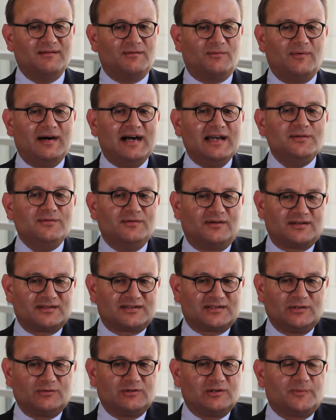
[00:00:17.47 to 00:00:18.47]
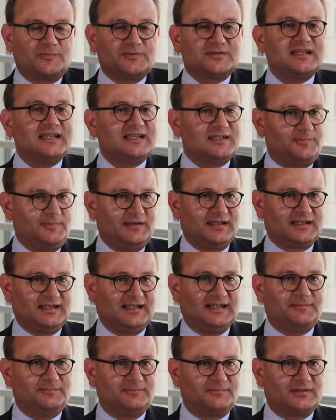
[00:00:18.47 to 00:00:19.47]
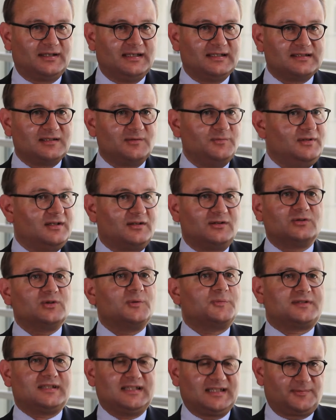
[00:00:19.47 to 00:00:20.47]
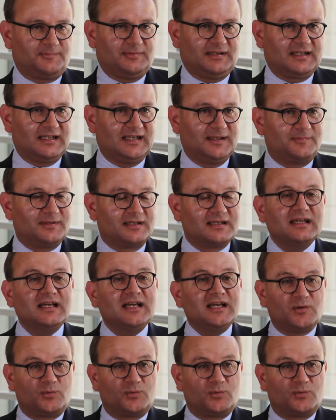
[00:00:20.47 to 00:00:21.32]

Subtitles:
why you are so obsessed by carbon pricing? We are not obsessed by carbon pricing.